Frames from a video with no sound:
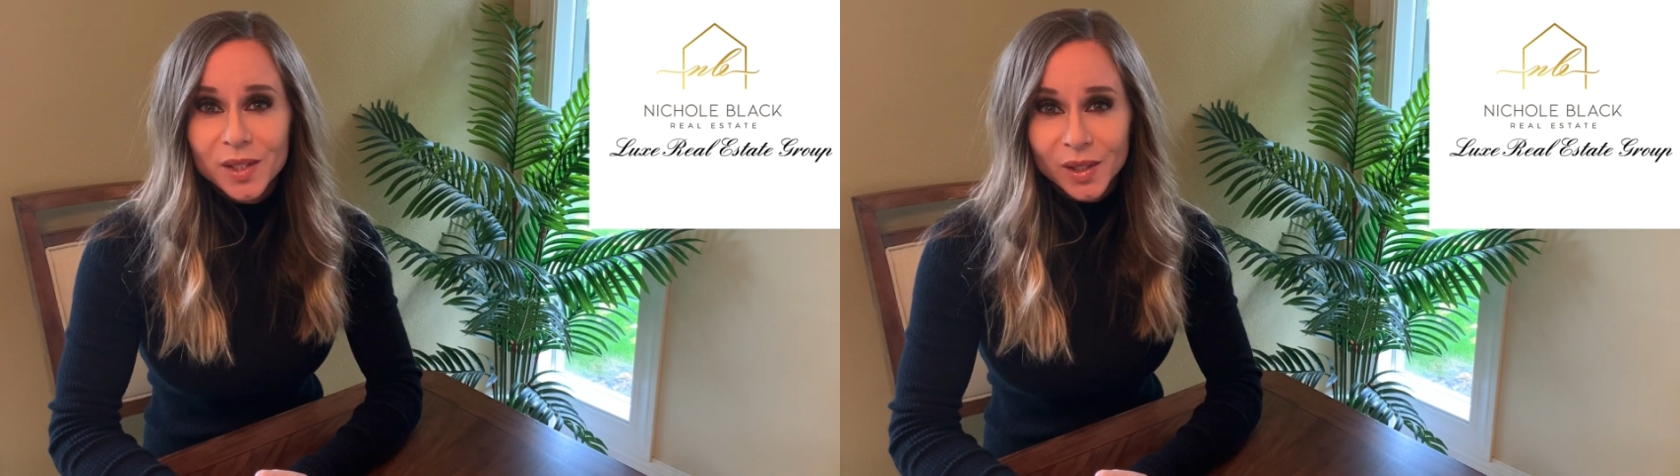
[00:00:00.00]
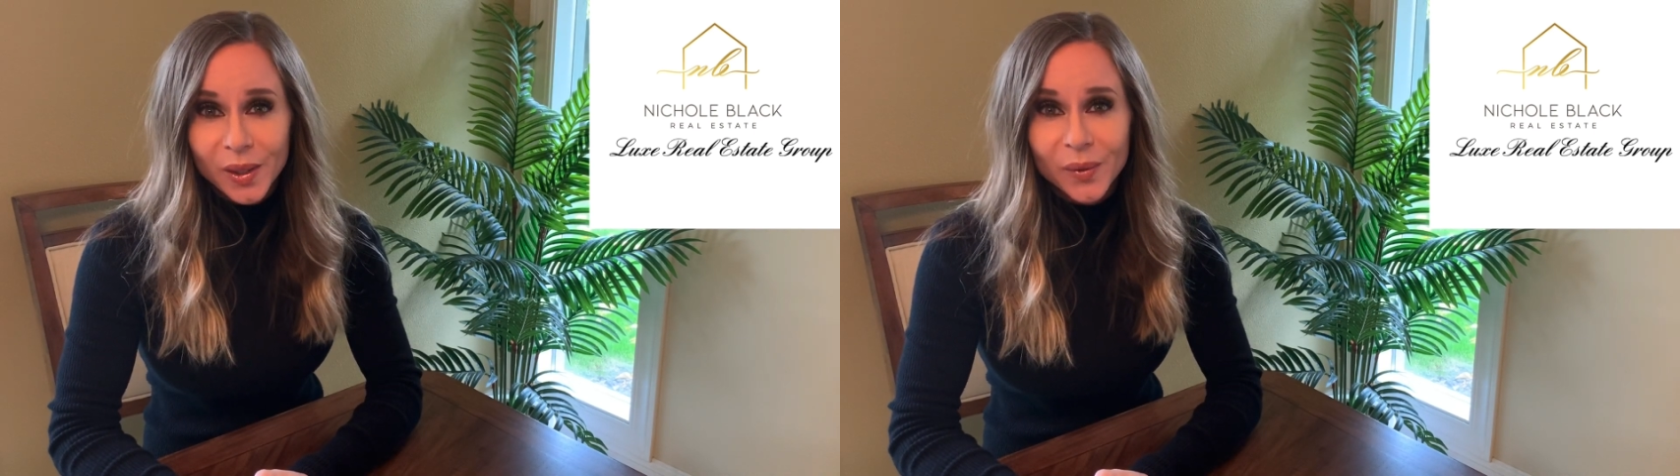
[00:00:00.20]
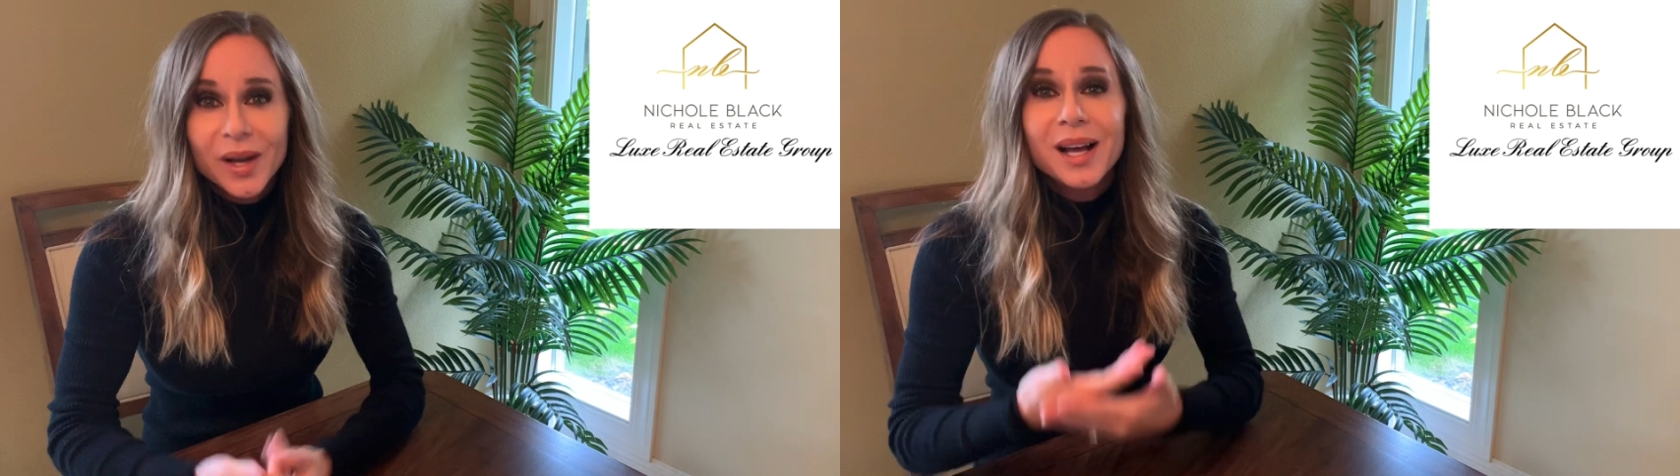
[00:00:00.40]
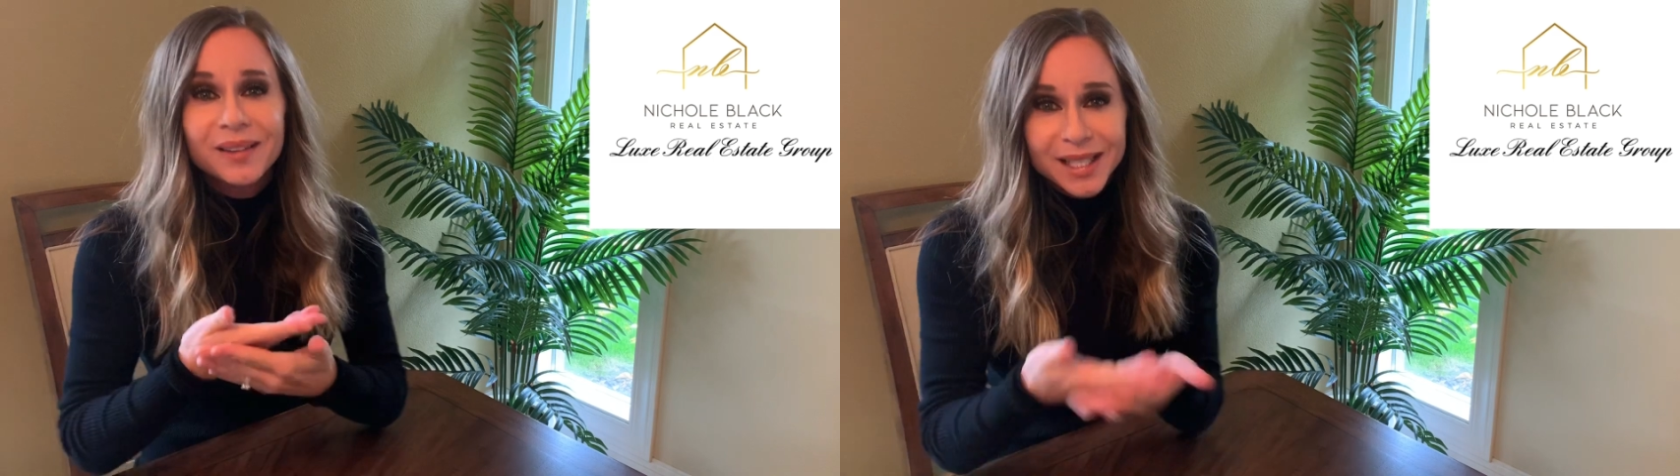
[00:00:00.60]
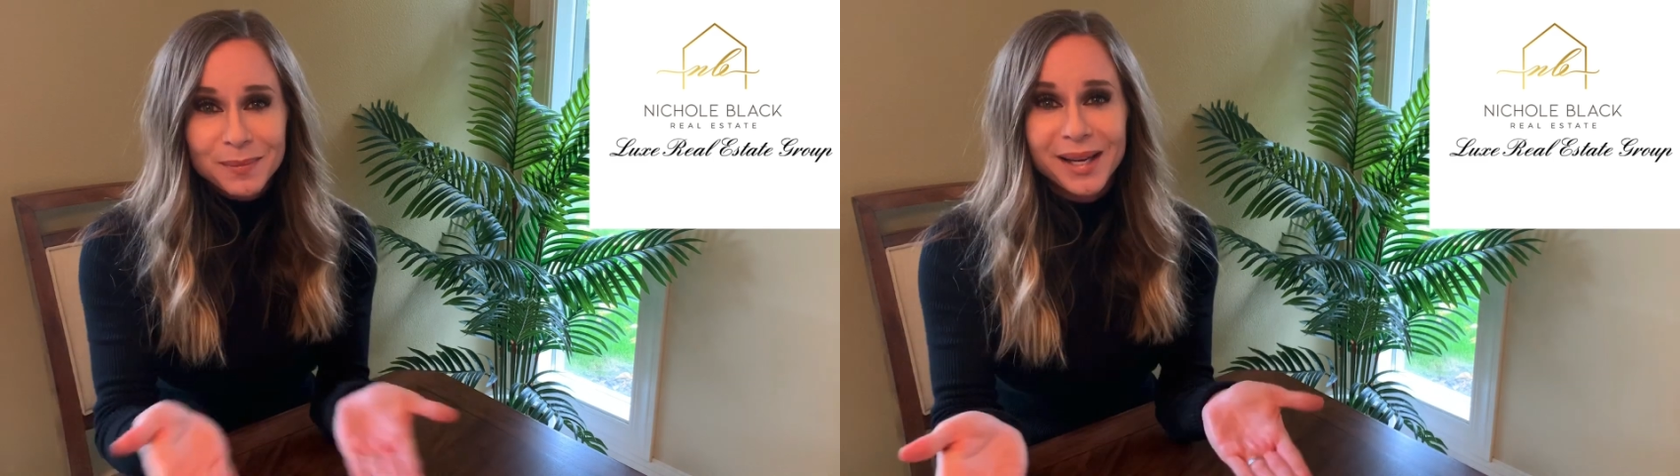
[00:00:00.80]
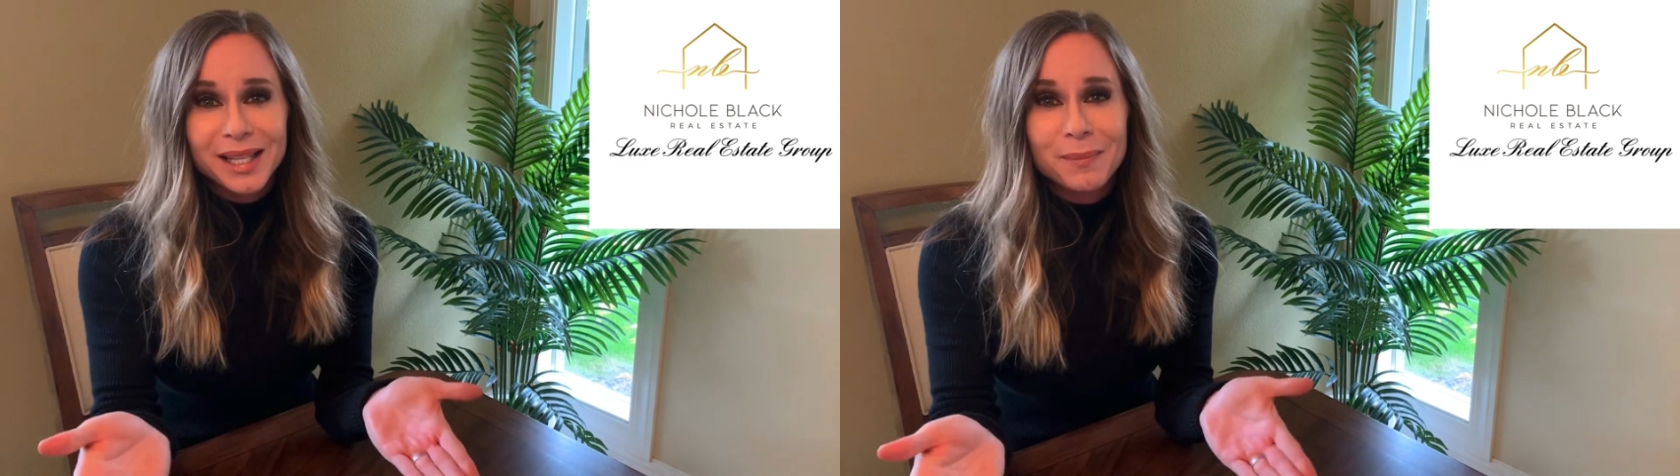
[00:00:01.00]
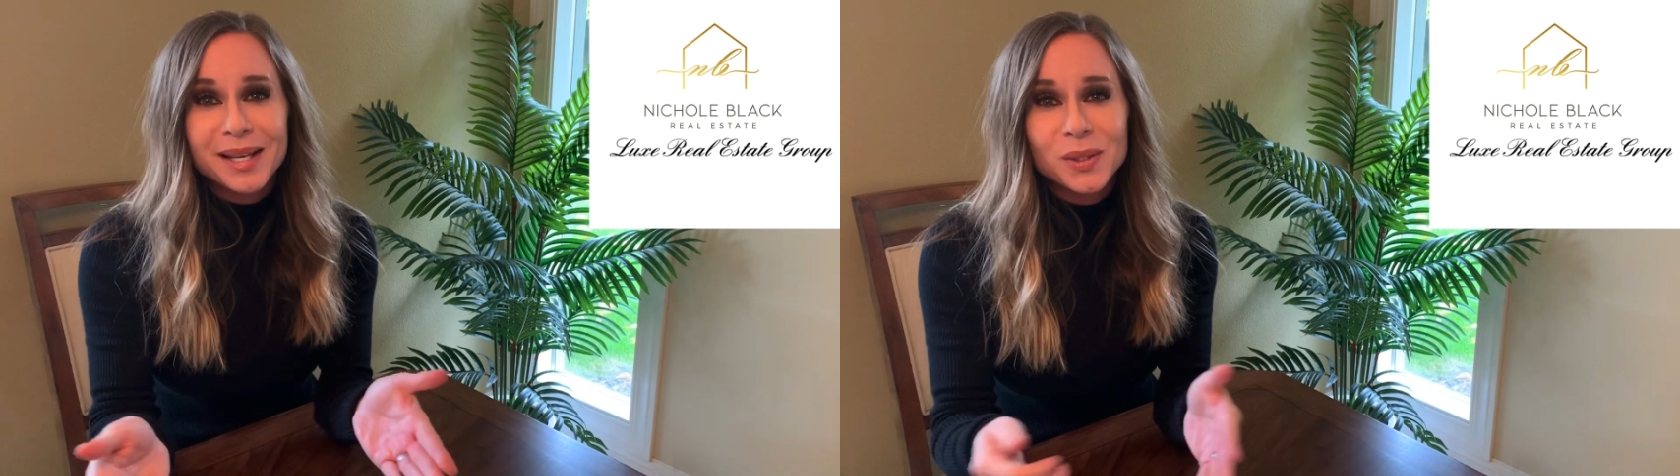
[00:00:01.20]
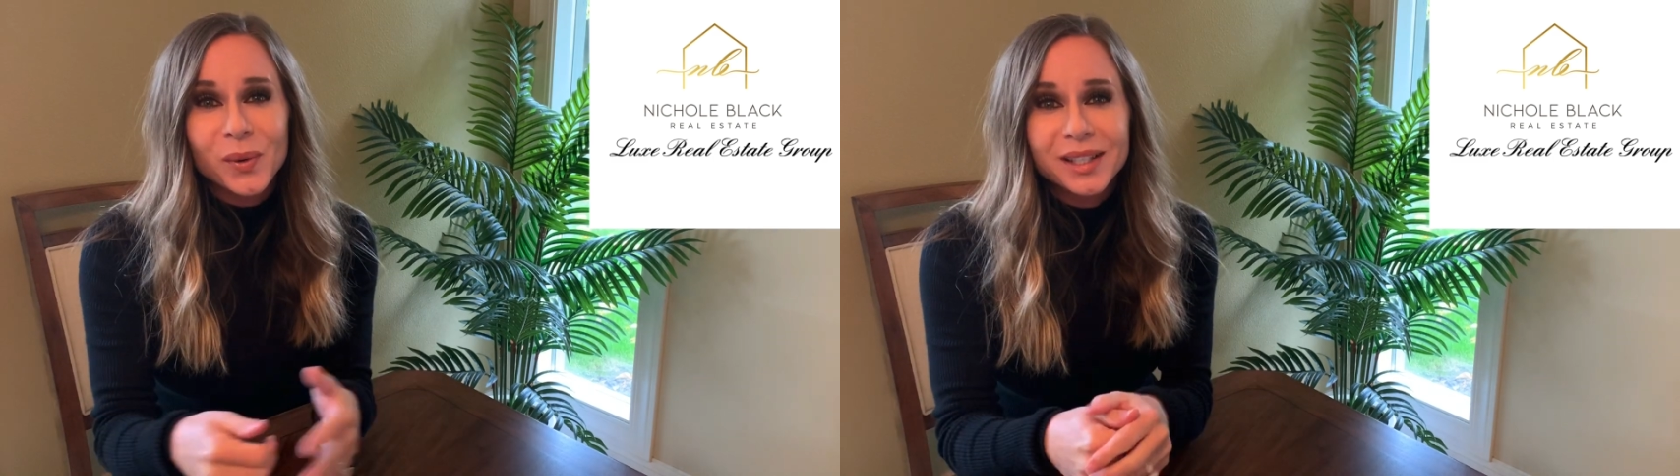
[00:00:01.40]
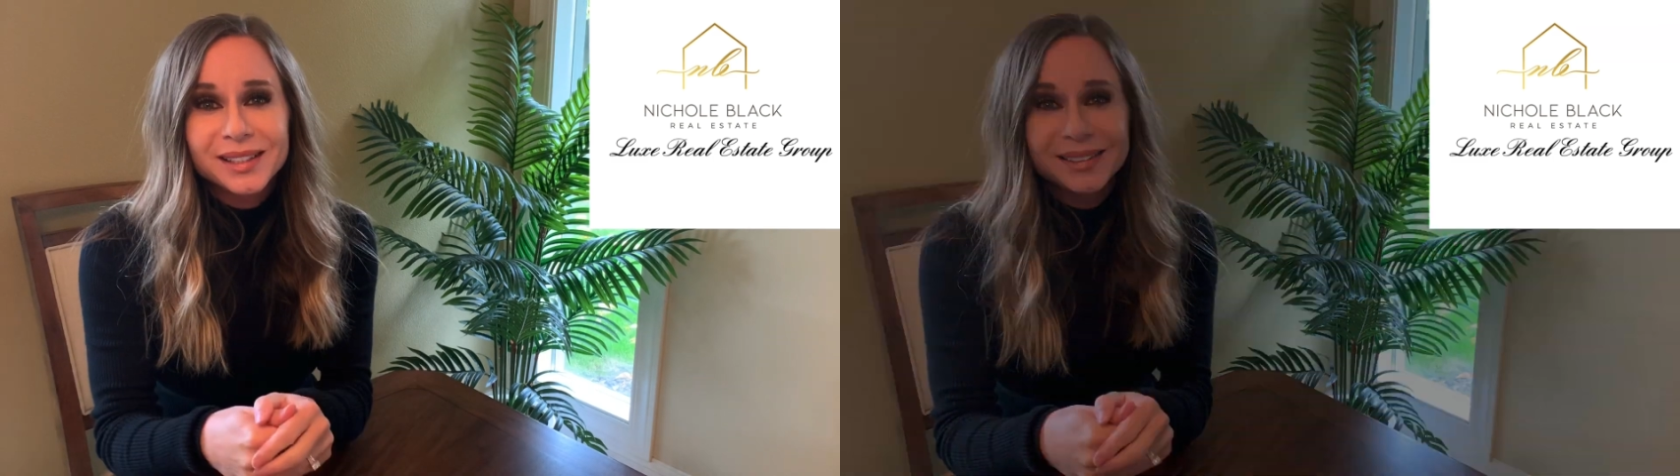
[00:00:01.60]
to go. Let's make it the best one.